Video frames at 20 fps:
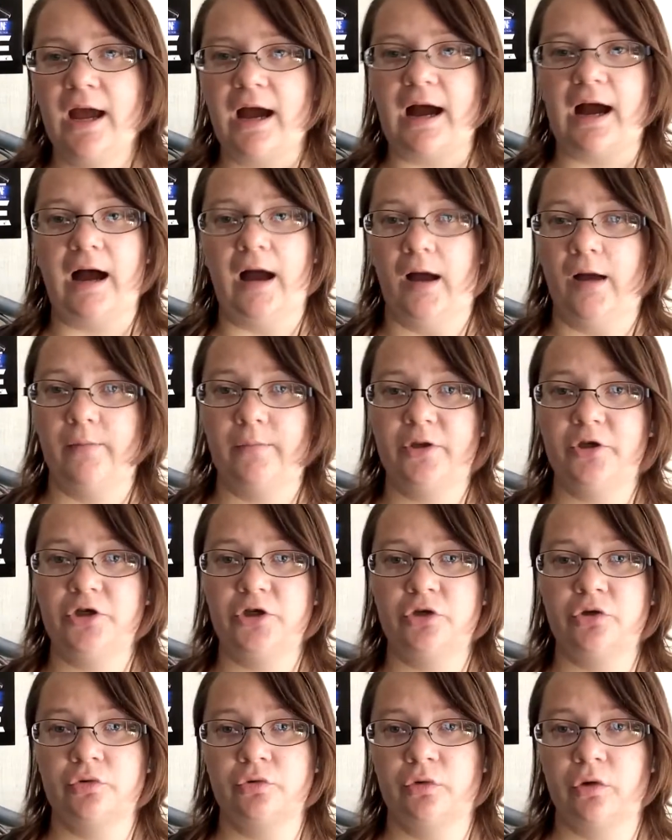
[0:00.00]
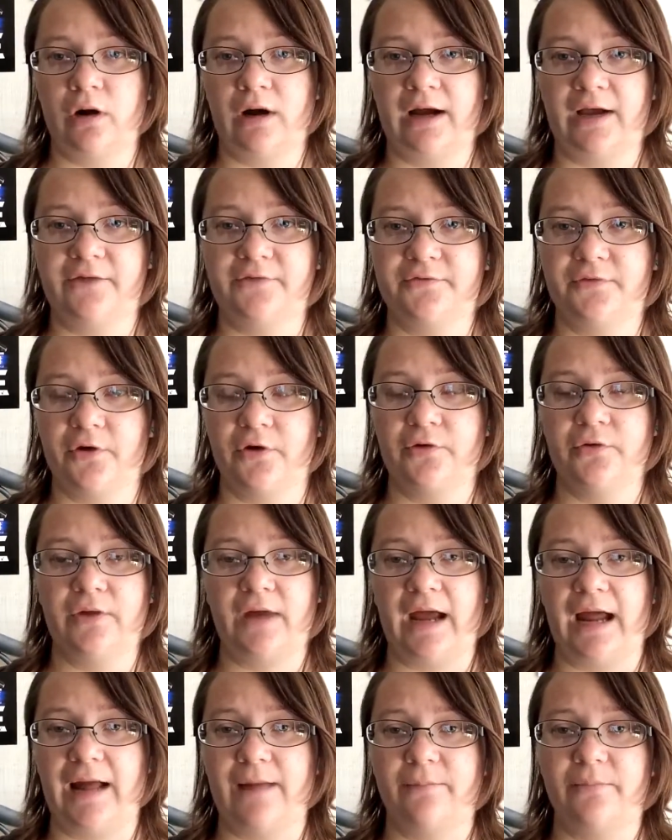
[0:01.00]
a new iPhone
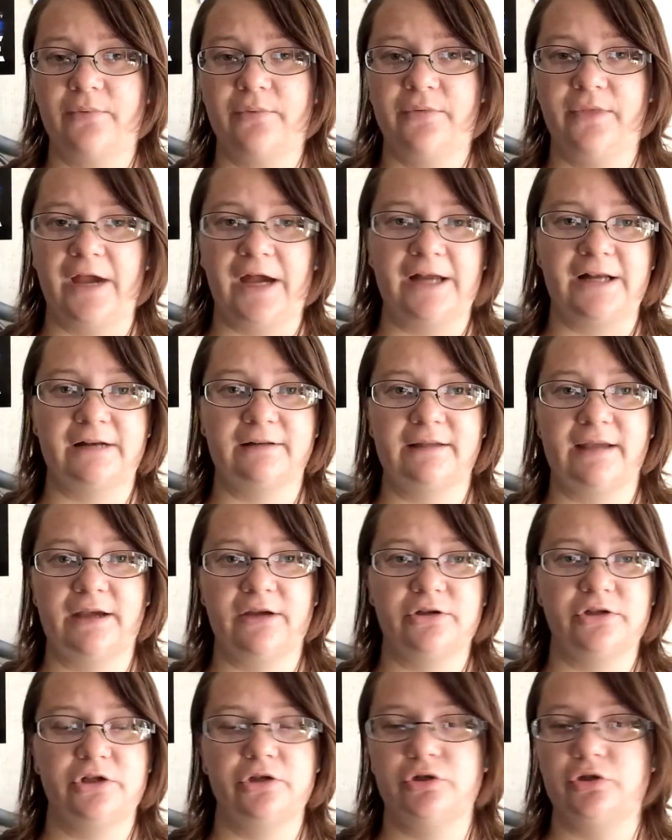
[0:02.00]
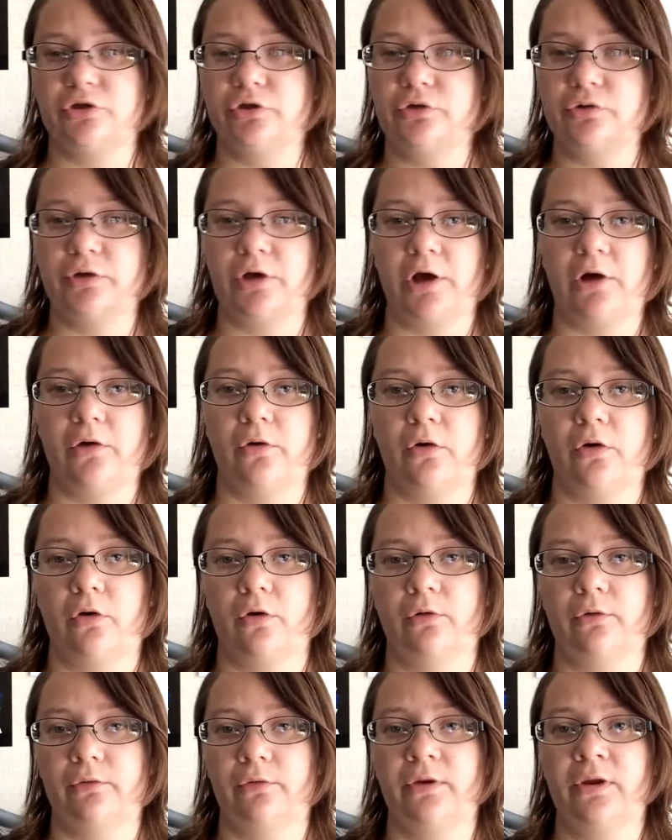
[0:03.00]
app that allows you to go
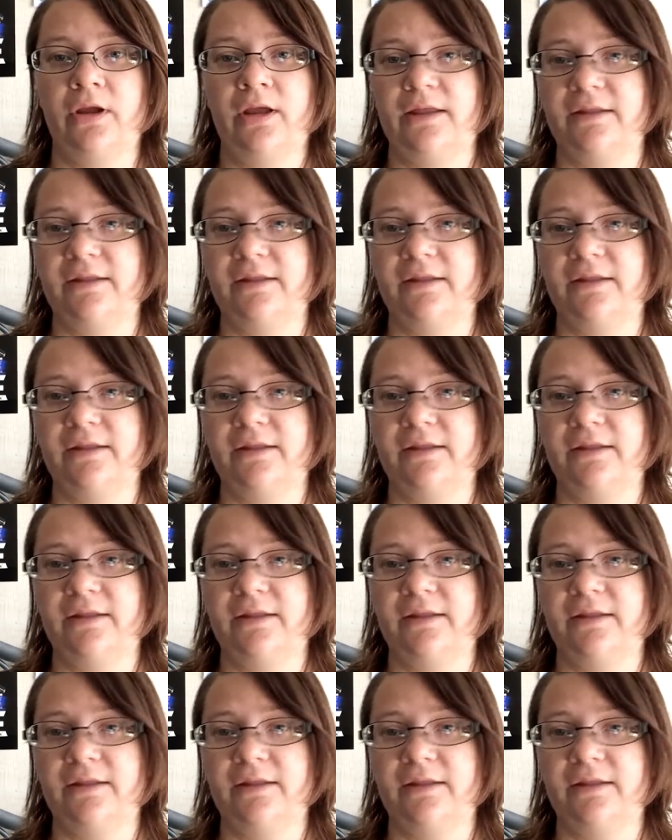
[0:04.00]
on